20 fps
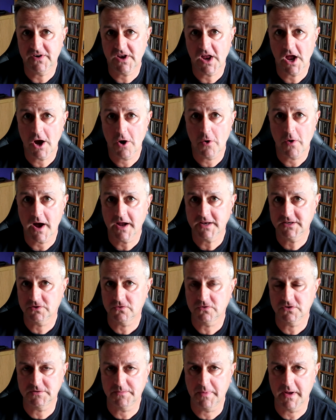video I
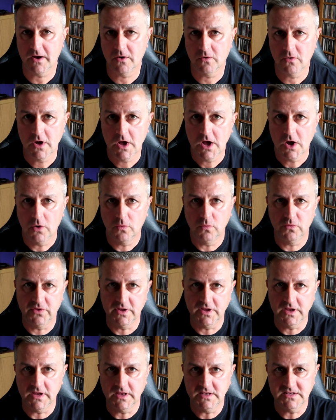talked about
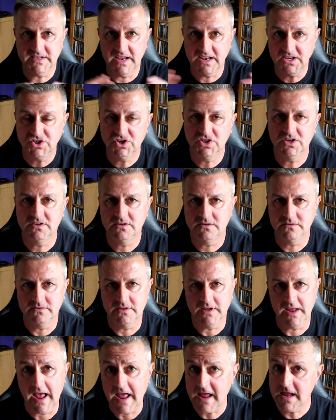the intention and
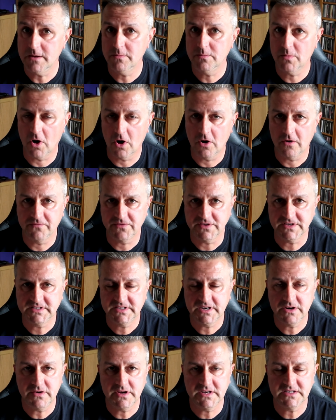the aim of this
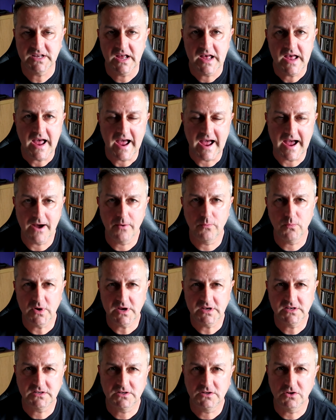series and
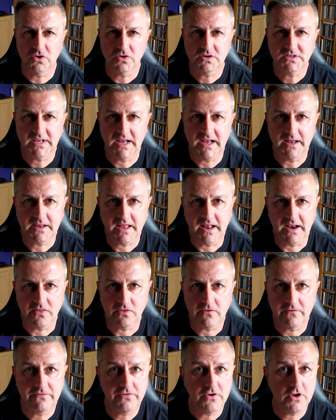we looked at getting
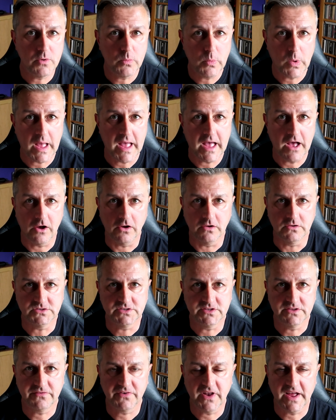the firmware
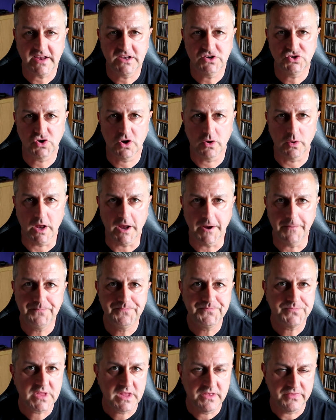onto the flight controller.
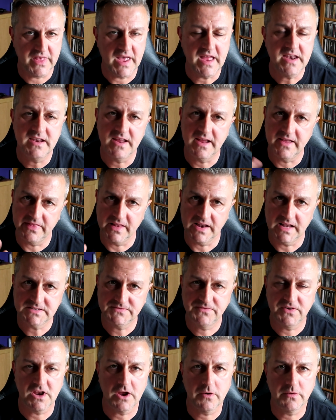Then, in the
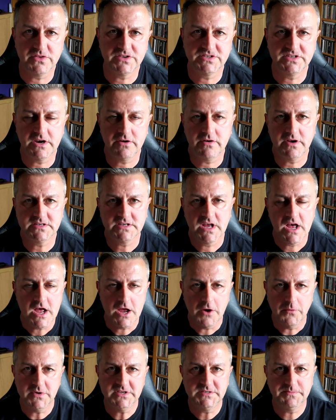last video in the series,
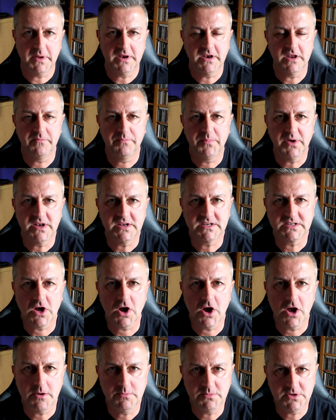we spent a bit of
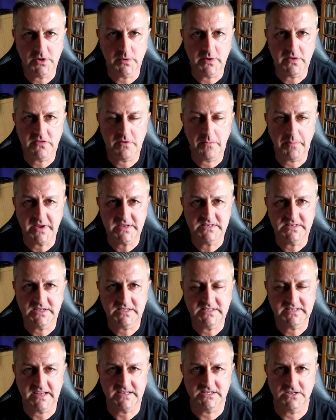time doing the
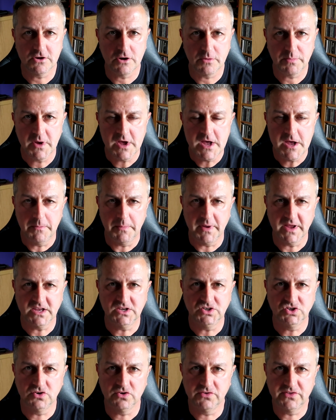basic setup,
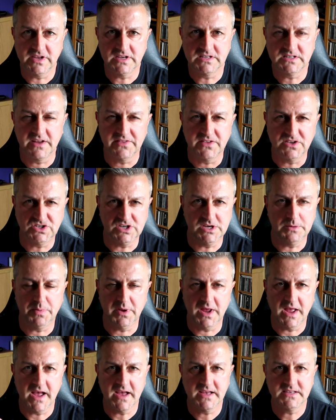making sure things like the
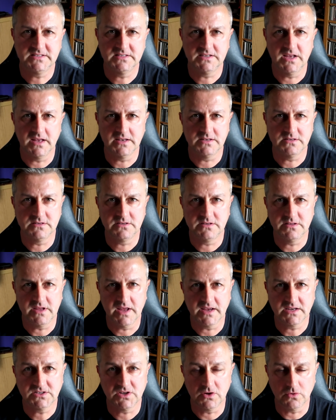GPS and the
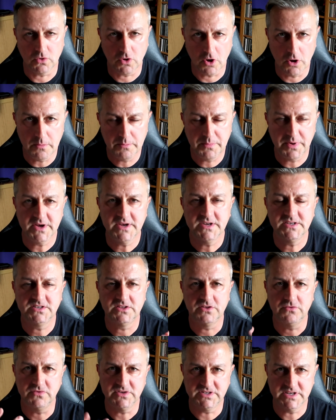external compass
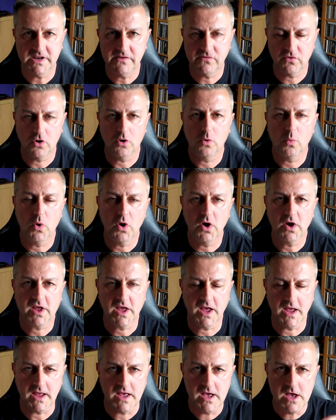and the receiver all
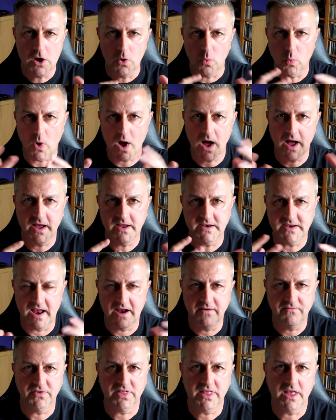working, wired
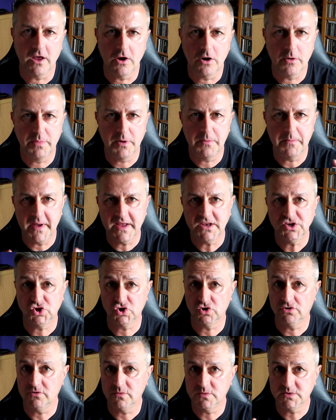everything up and made
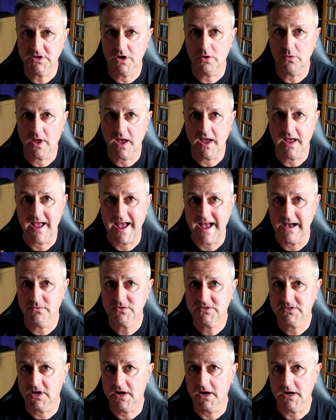sure it was okay
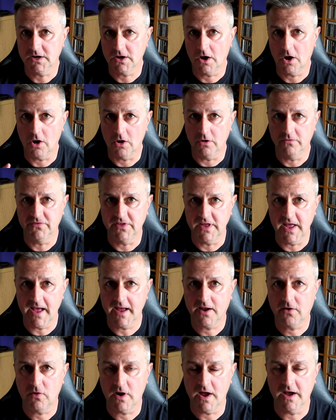outside of the
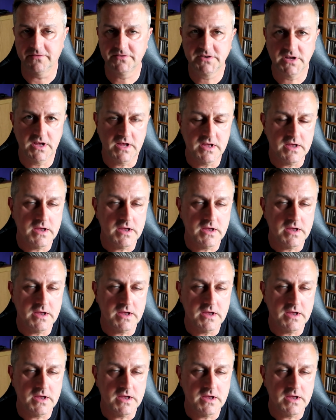aircraft.